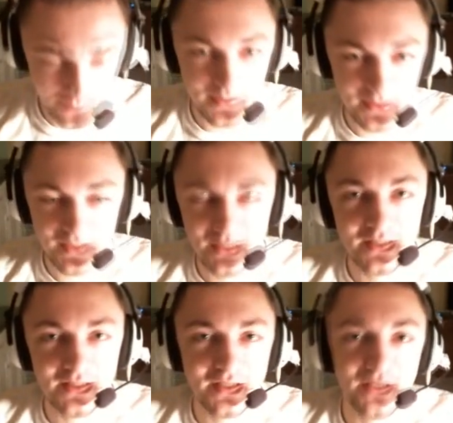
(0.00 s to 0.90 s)
But uh,
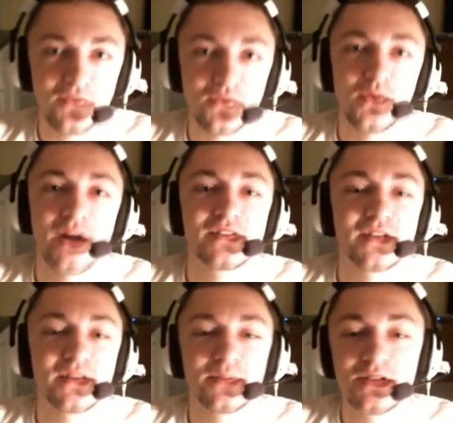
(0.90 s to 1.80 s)
thank you guys for
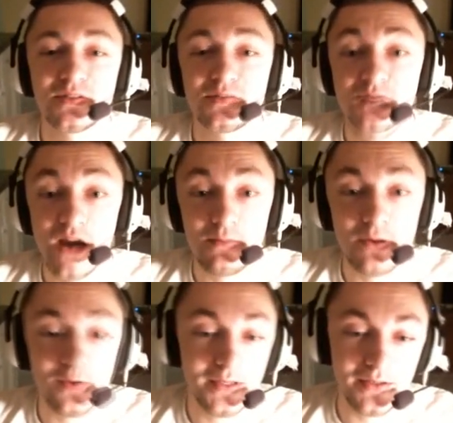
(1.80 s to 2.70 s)
watching. Please subscribe. I
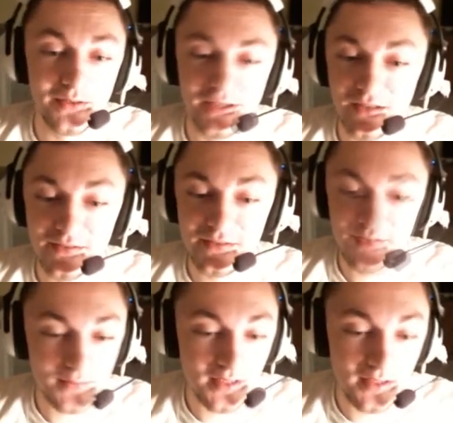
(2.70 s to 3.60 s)
will be doing another
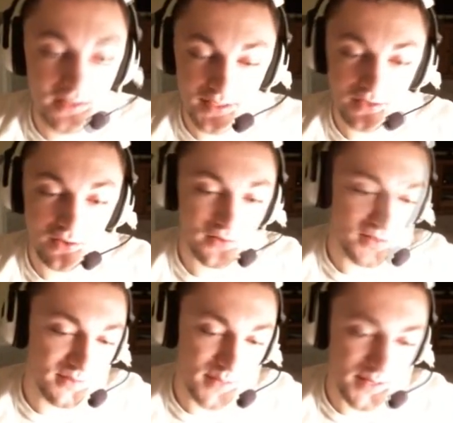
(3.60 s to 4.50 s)
attempt until I get all
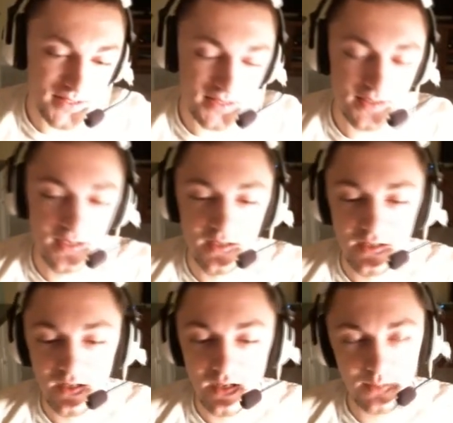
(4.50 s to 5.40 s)
six pages.
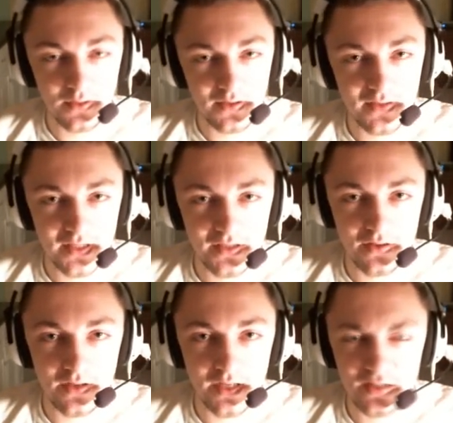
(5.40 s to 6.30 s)
I believe I could
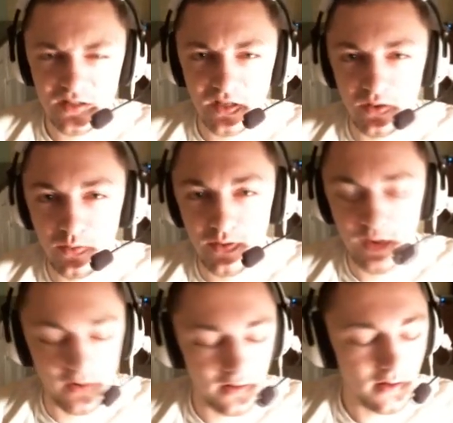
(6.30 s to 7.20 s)
do it. I just gotta know where they
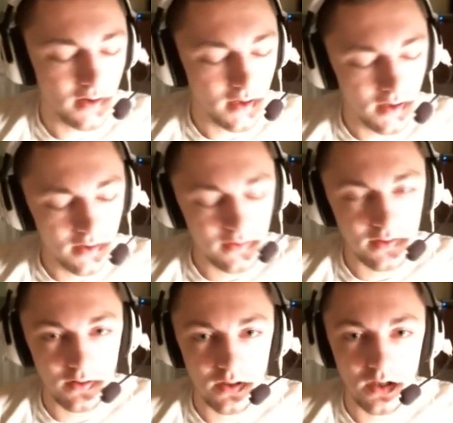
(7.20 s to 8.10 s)
are.
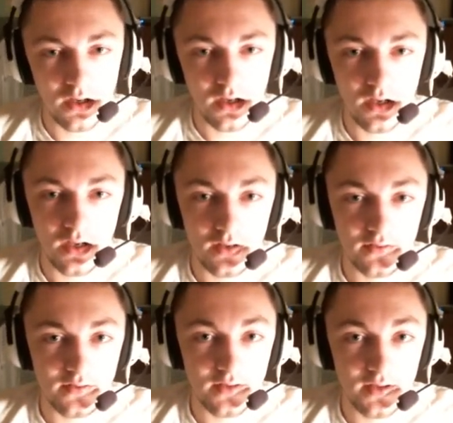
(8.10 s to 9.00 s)
So uh, I'll
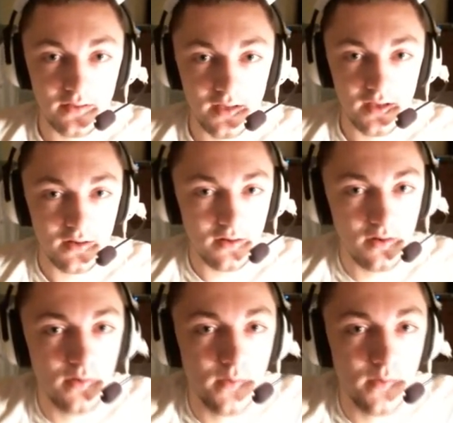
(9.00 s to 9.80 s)
see you guys later.